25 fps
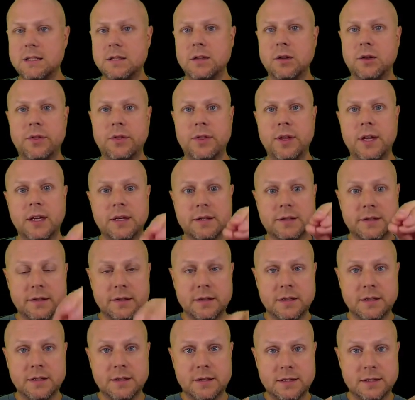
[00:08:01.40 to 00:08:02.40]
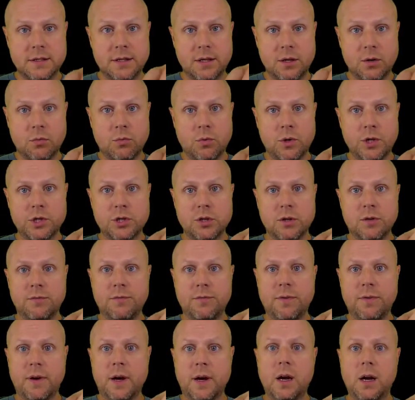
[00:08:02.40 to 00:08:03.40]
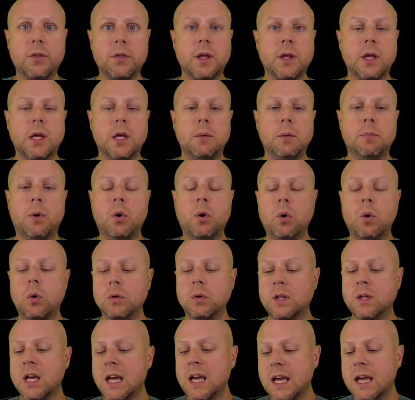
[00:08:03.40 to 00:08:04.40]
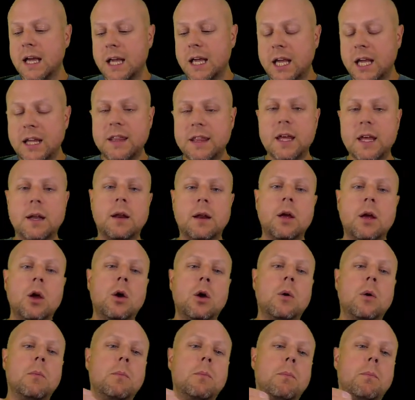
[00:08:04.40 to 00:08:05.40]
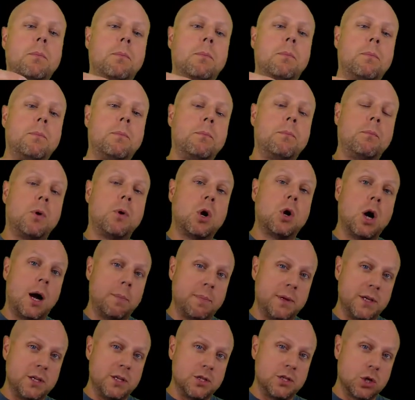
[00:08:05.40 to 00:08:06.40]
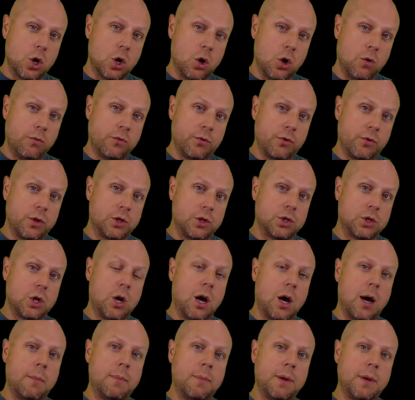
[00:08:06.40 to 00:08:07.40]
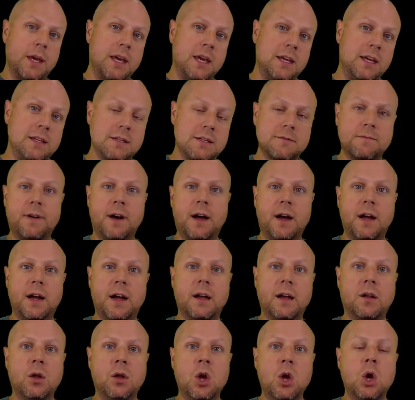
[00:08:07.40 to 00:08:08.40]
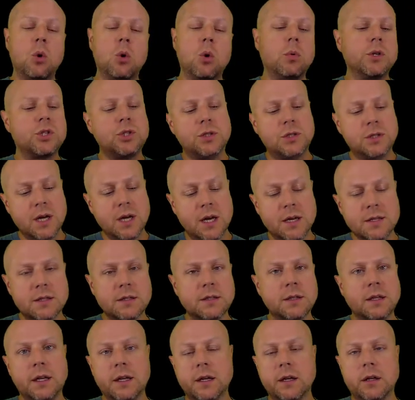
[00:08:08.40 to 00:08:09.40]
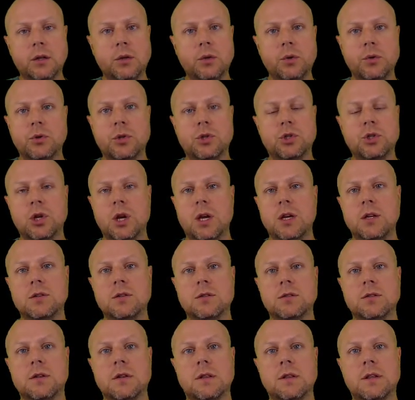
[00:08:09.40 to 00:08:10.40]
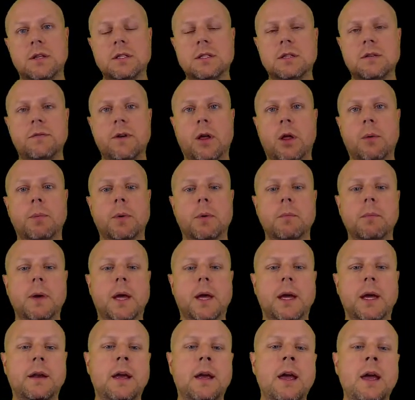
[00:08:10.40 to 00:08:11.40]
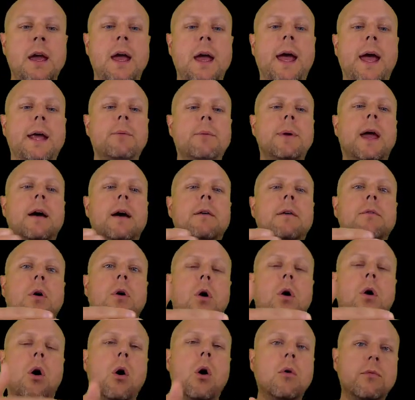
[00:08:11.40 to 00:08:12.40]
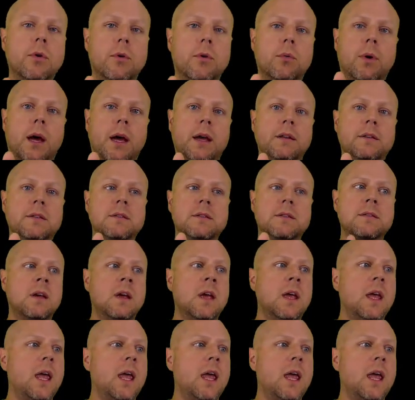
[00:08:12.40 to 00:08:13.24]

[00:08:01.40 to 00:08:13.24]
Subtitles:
still thinks that this is the original file that he pulled. He then copies over the top his file, which doesn't include the changes that this developer made, and we have overwrites.